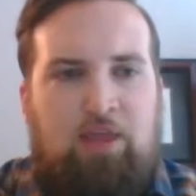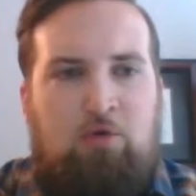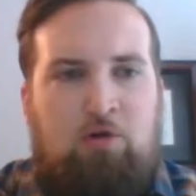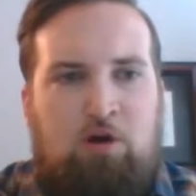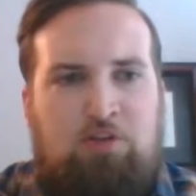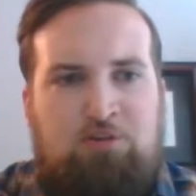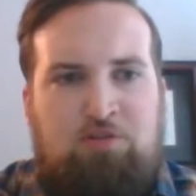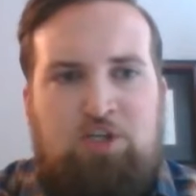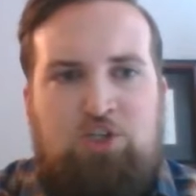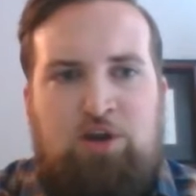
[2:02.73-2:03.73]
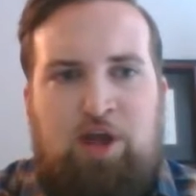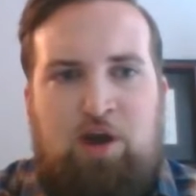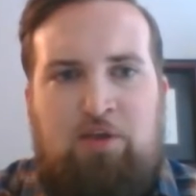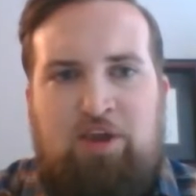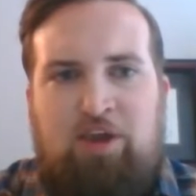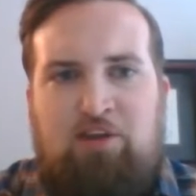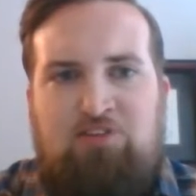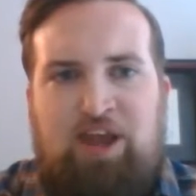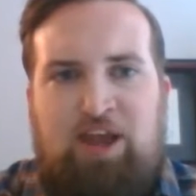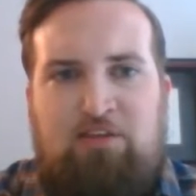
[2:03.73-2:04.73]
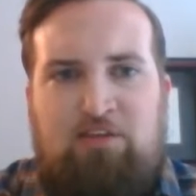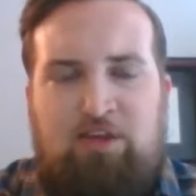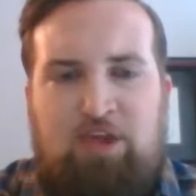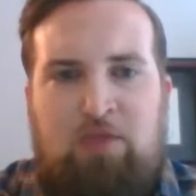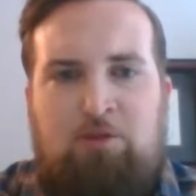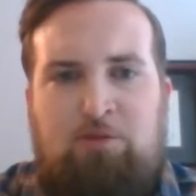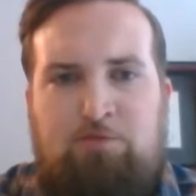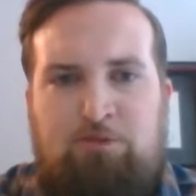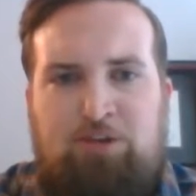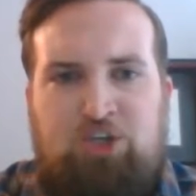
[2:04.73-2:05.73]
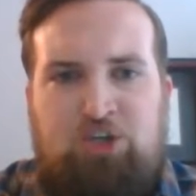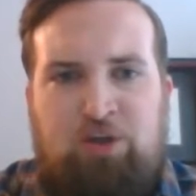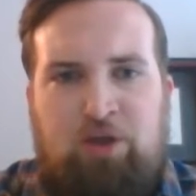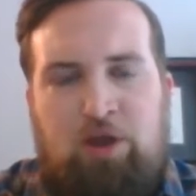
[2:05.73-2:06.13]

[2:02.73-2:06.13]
they will also touch on how the CARES Act came into fruition